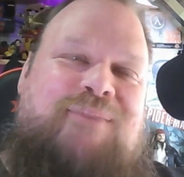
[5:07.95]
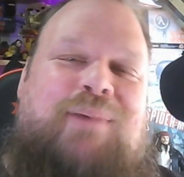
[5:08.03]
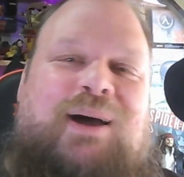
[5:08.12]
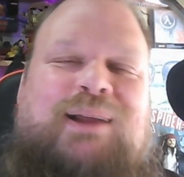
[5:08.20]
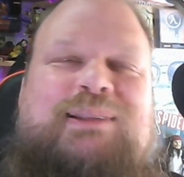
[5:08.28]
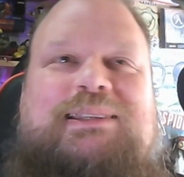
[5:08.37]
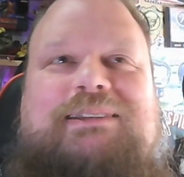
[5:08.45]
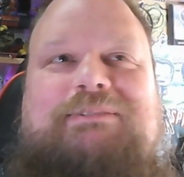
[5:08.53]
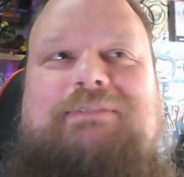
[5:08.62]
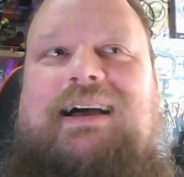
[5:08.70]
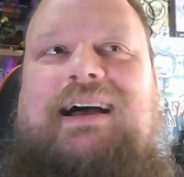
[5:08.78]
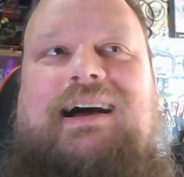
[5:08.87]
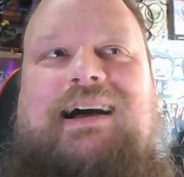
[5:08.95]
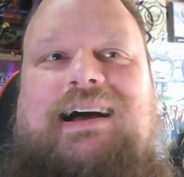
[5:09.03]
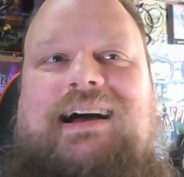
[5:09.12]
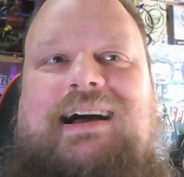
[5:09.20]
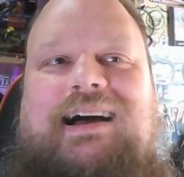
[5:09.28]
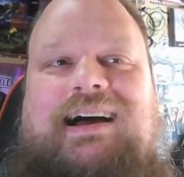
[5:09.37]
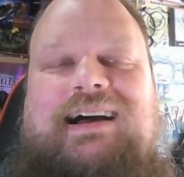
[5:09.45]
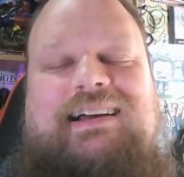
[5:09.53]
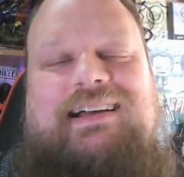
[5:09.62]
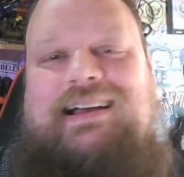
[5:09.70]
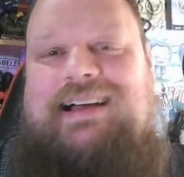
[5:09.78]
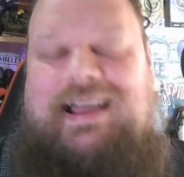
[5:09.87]
But
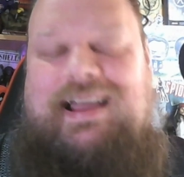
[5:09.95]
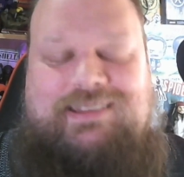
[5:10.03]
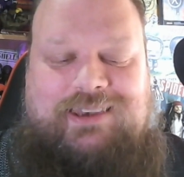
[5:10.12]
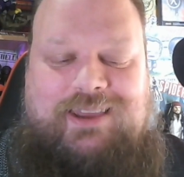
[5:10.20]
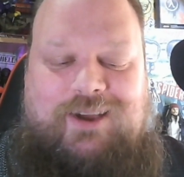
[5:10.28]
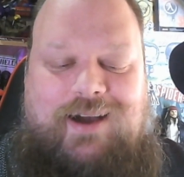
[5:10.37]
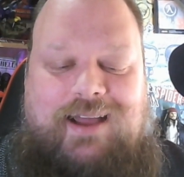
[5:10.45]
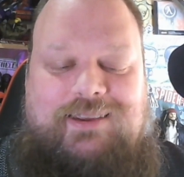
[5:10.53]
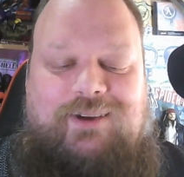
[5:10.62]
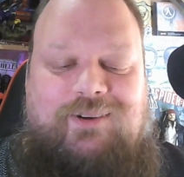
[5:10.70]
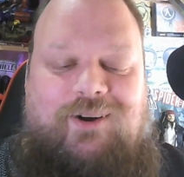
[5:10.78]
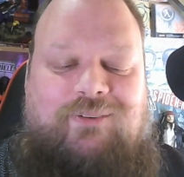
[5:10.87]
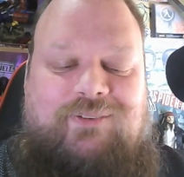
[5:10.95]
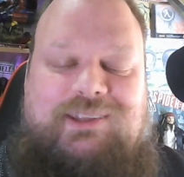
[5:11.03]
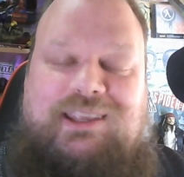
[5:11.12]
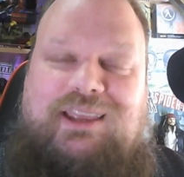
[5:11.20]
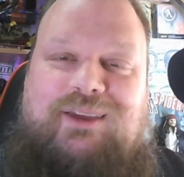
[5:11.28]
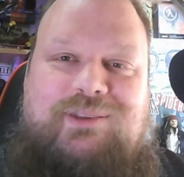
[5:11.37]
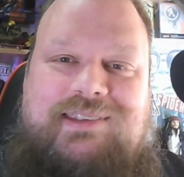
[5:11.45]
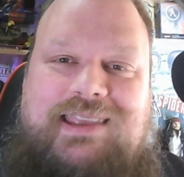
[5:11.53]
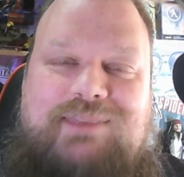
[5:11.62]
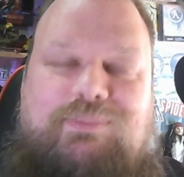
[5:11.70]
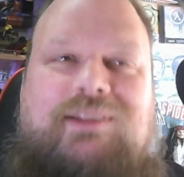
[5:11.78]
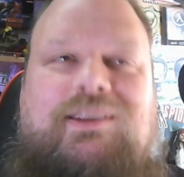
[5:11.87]
I don't know. I don't often use a
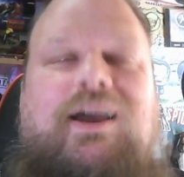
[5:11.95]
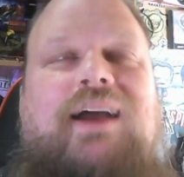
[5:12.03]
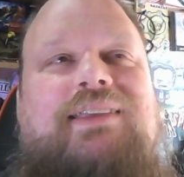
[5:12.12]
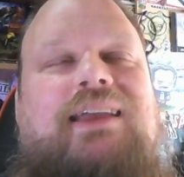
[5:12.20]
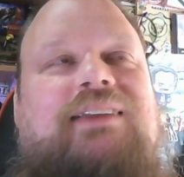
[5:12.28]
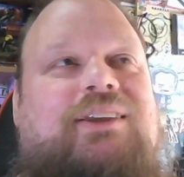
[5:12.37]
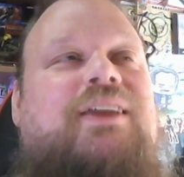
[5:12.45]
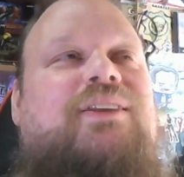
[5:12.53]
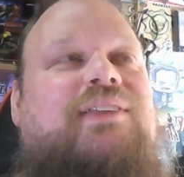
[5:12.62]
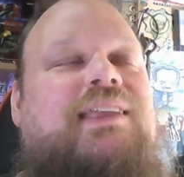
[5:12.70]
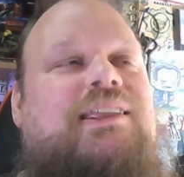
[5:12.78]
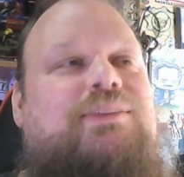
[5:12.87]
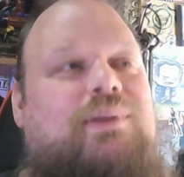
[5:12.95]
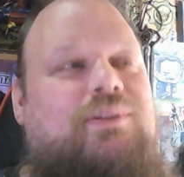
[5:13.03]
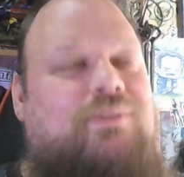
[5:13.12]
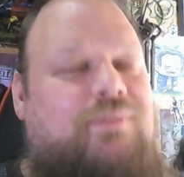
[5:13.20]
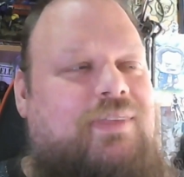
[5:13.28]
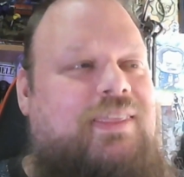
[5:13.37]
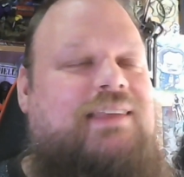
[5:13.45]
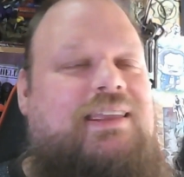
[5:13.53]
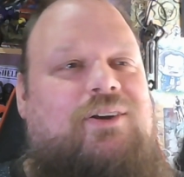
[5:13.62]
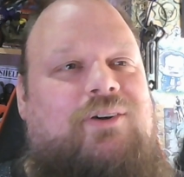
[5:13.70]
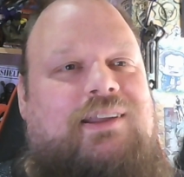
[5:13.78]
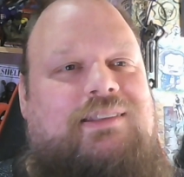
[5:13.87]
teaspoon. Well, I do use a teaspoon for things like
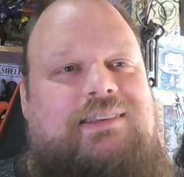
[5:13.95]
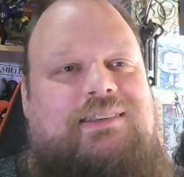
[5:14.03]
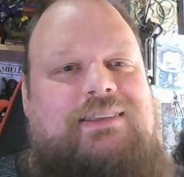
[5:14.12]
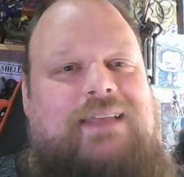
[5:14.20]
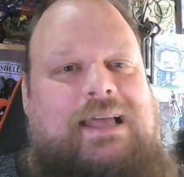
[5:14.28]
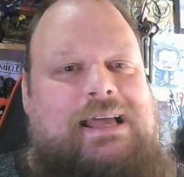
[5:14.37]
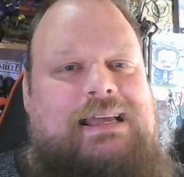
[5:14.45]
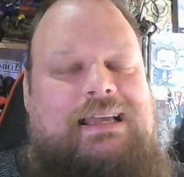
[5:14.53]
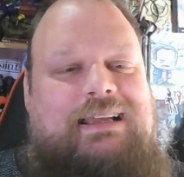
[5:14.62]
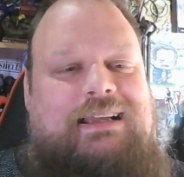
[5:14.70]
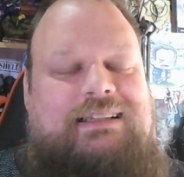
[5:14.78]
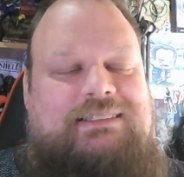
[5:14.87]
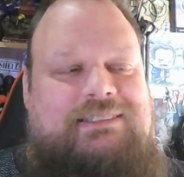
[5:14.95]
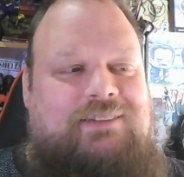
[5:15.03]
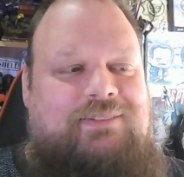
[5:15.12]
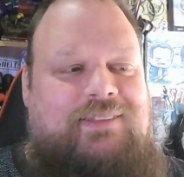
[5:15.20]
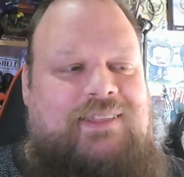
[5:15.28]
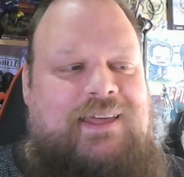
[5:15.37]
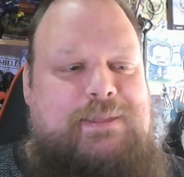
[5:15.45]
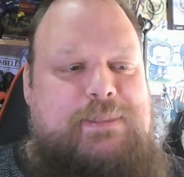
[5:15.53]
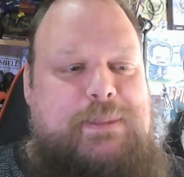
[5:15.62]
yogurt and stuff like that.